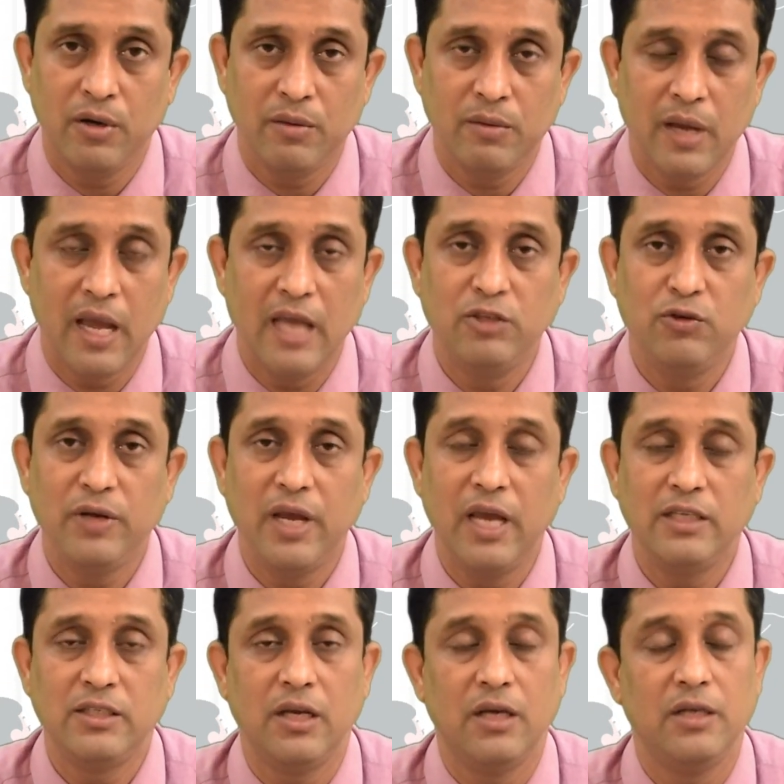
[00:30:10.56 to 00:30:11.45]

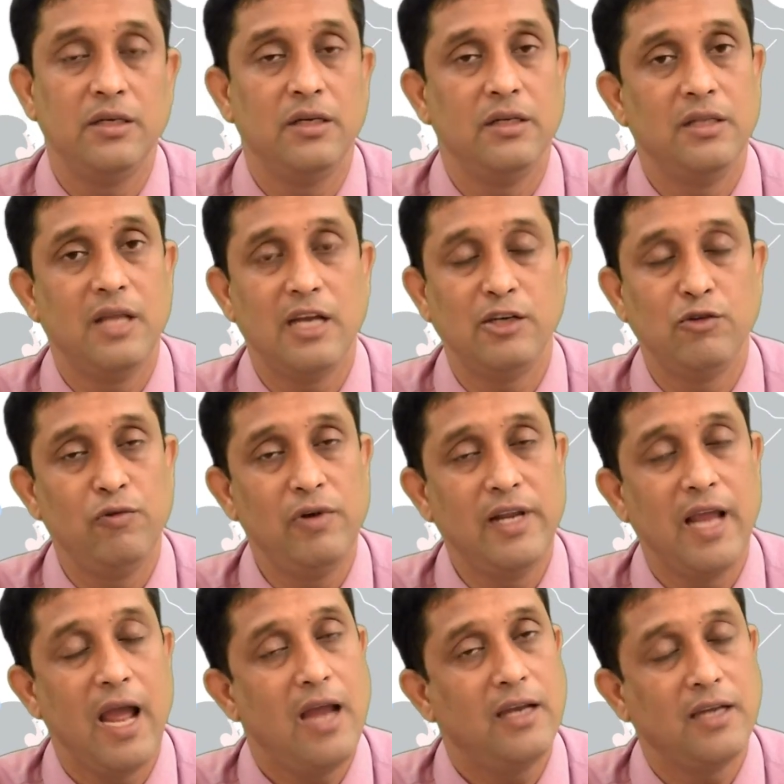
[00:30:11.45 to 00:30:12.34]
education that you will
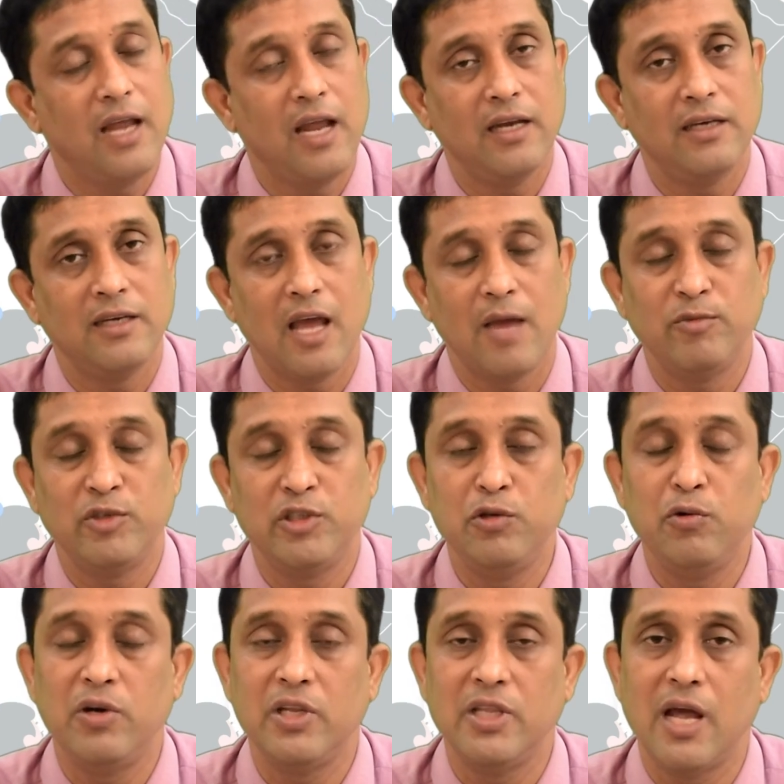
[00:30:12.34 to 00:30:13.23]
get, and I am
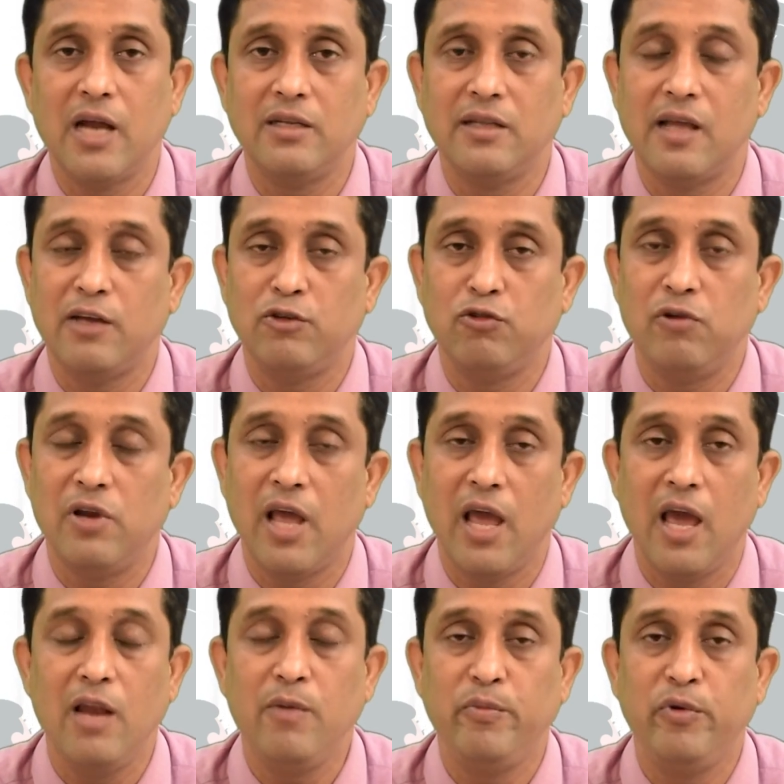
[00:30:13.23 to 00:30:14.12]
sure that that will
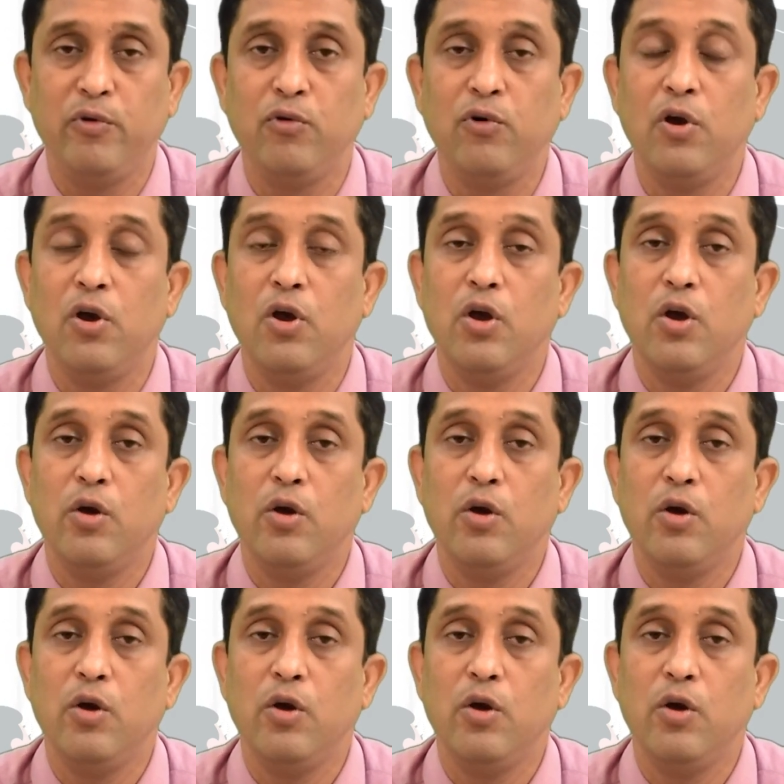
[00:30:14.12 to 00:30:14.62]
help you